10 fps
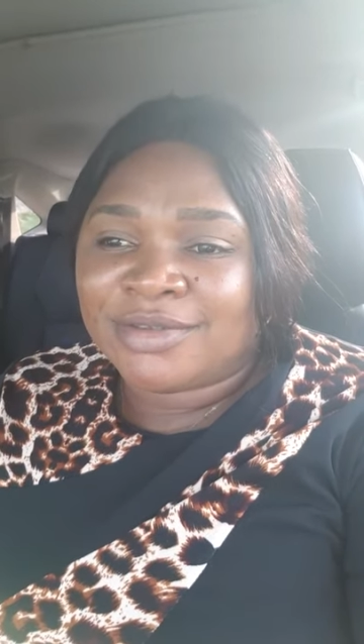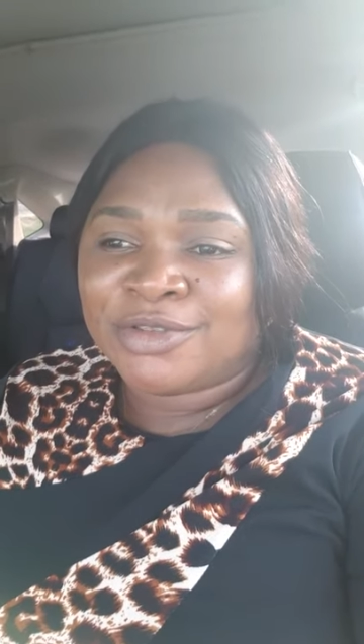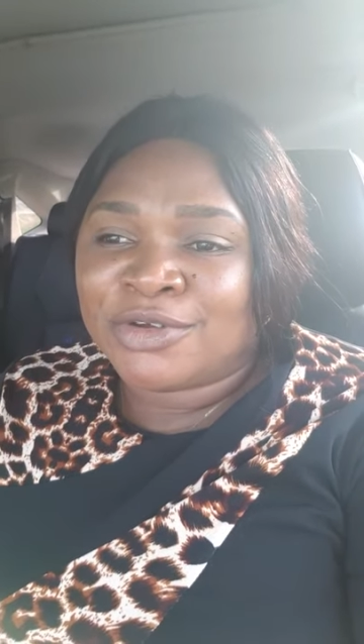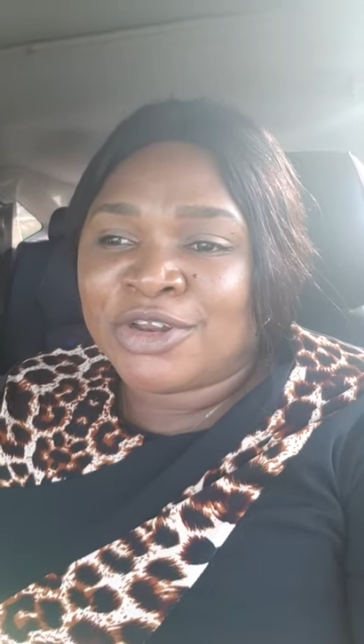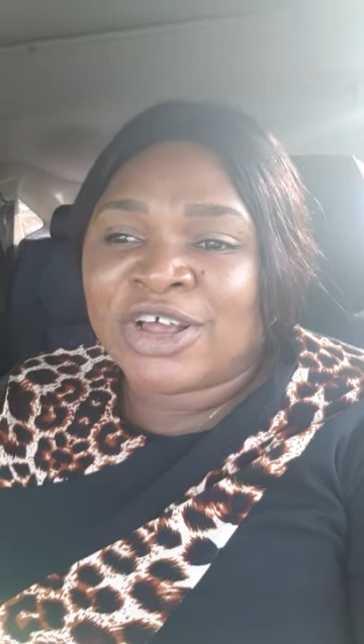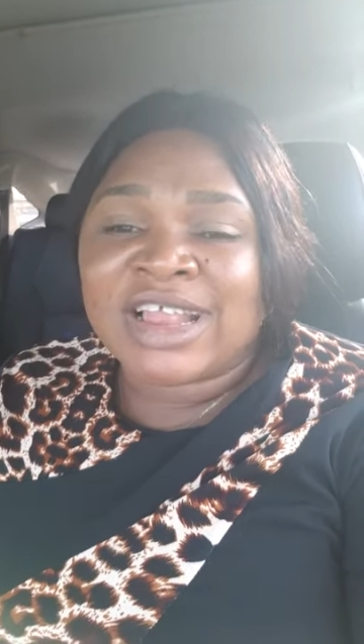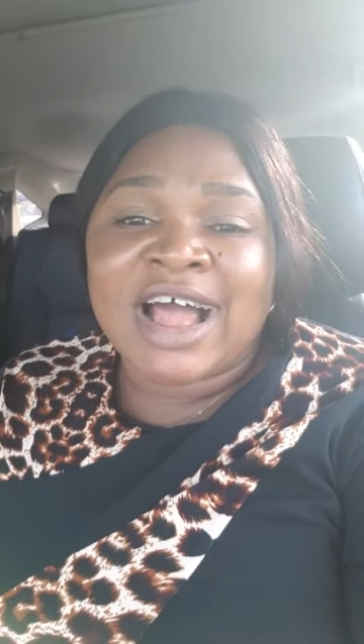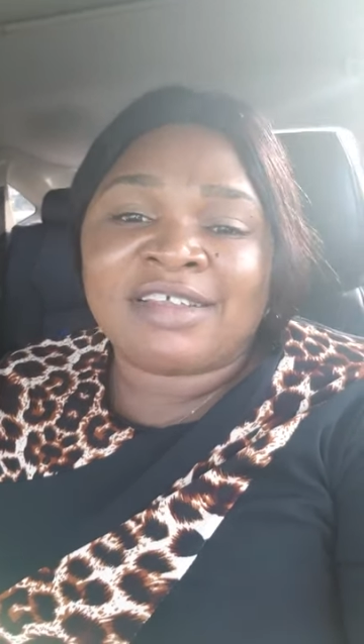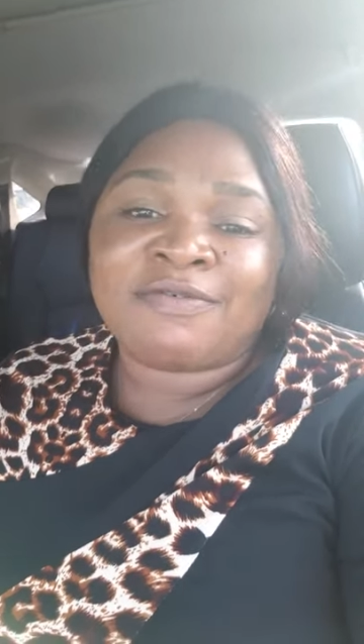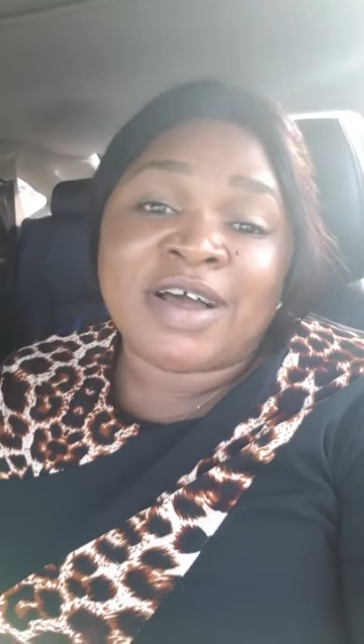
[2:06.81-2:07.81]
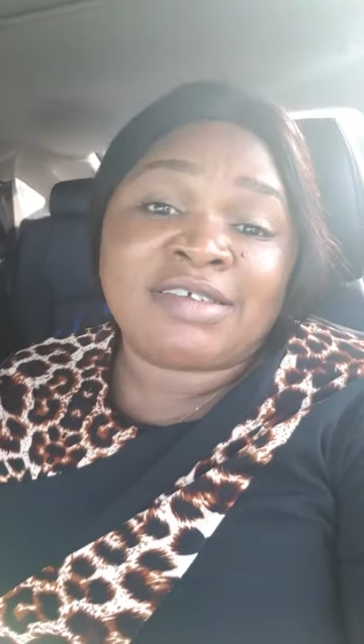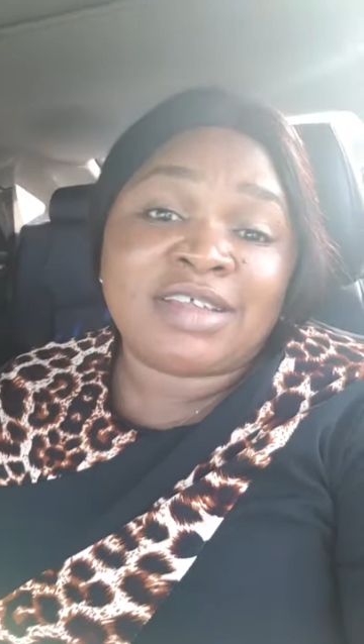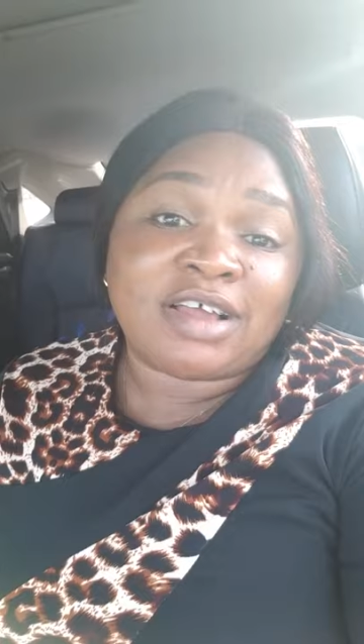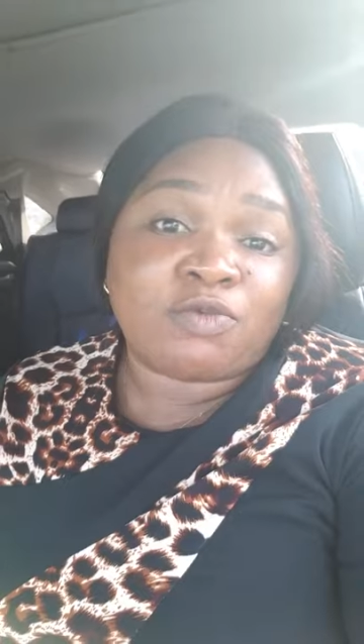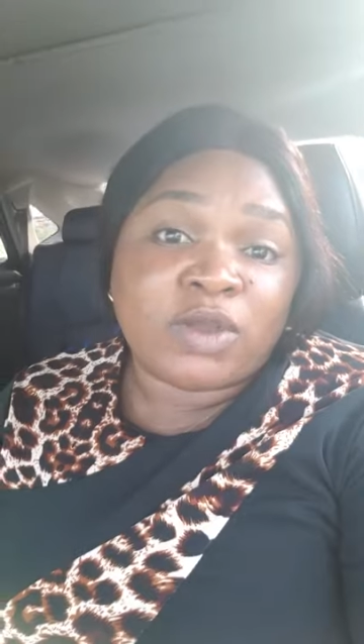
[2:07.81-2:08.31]
though not as fast
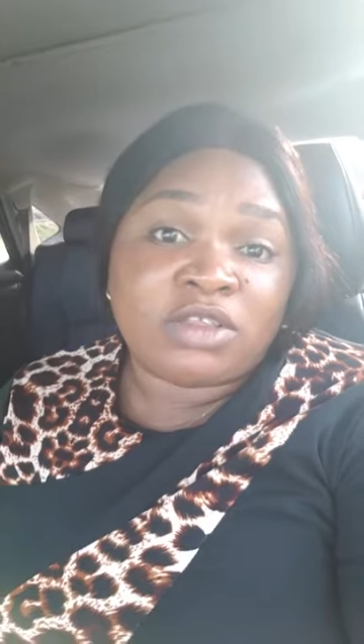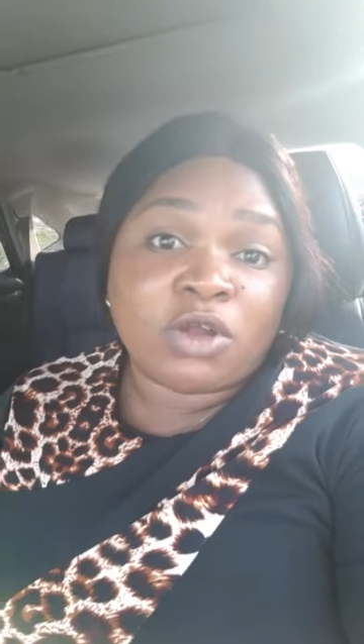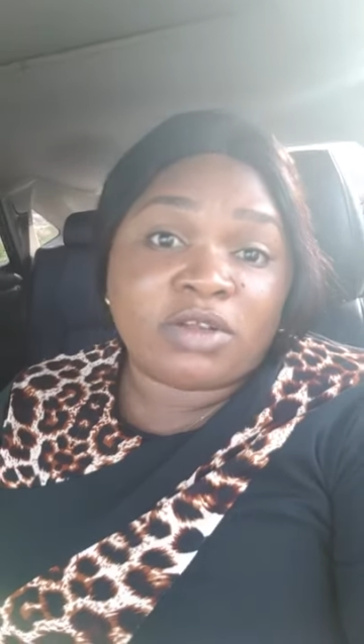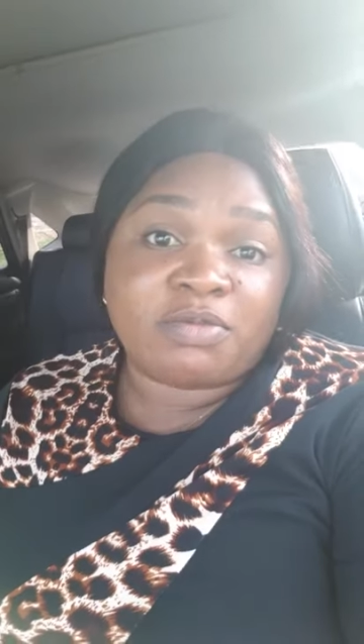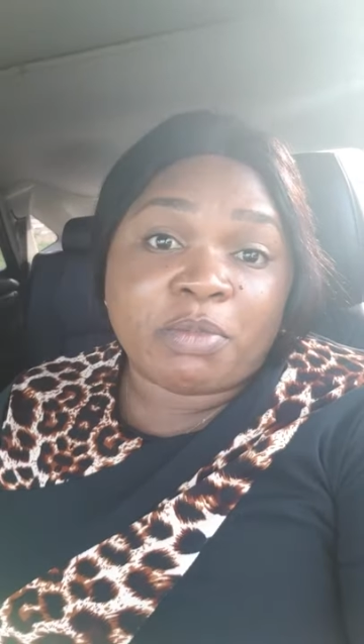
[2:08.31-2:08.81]
as we thought,